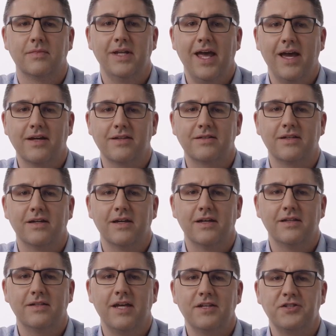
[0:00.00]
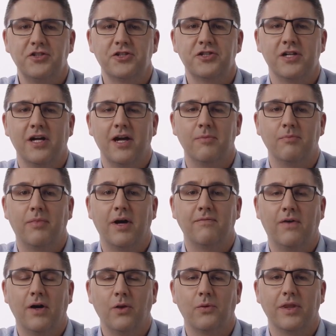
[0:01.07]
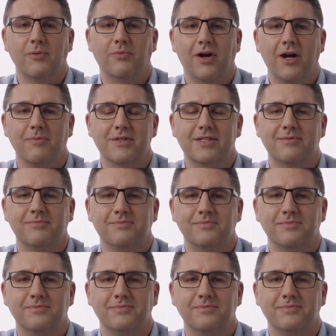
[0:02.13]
Next, test your chime by following the prompts.